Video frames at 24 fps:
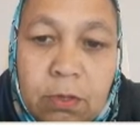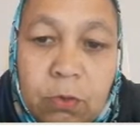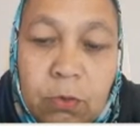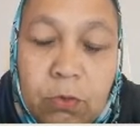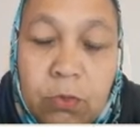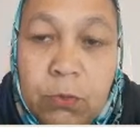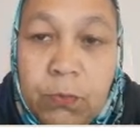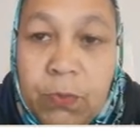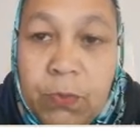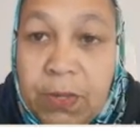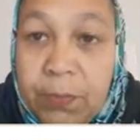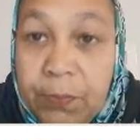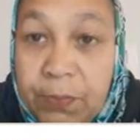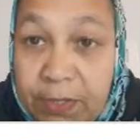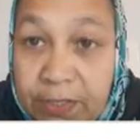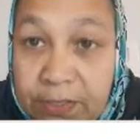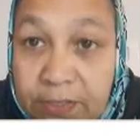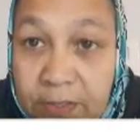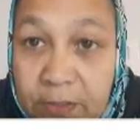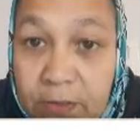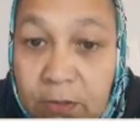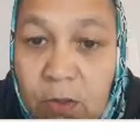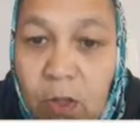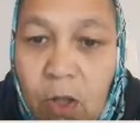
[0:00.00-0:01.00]
could be a
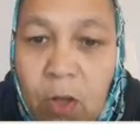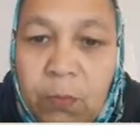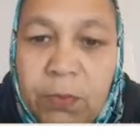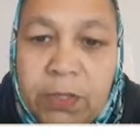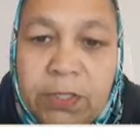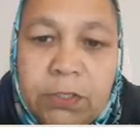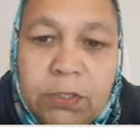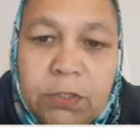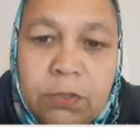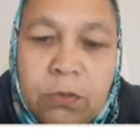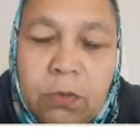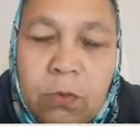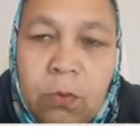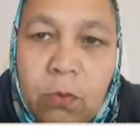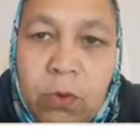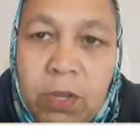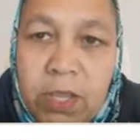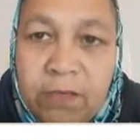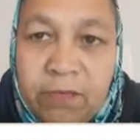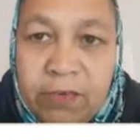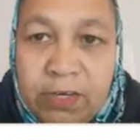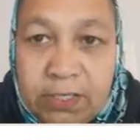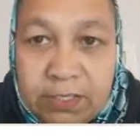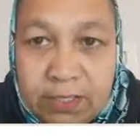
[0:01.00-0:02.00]
personal comment or
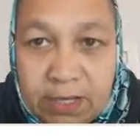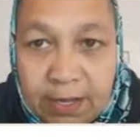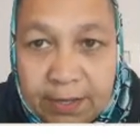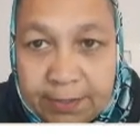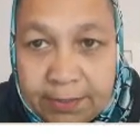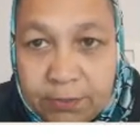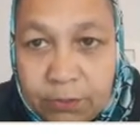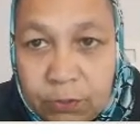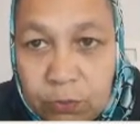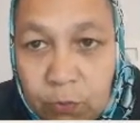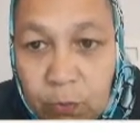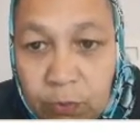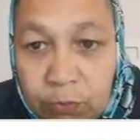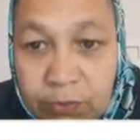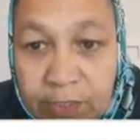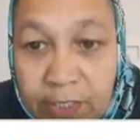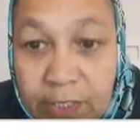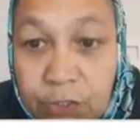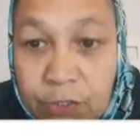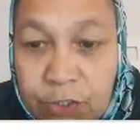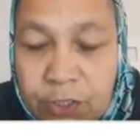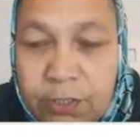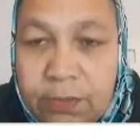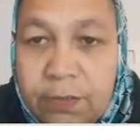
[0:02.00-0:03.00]
even a direct
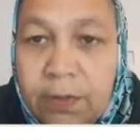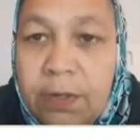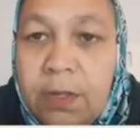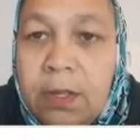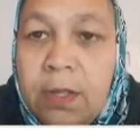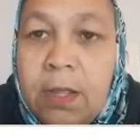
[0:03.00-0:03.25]
quotation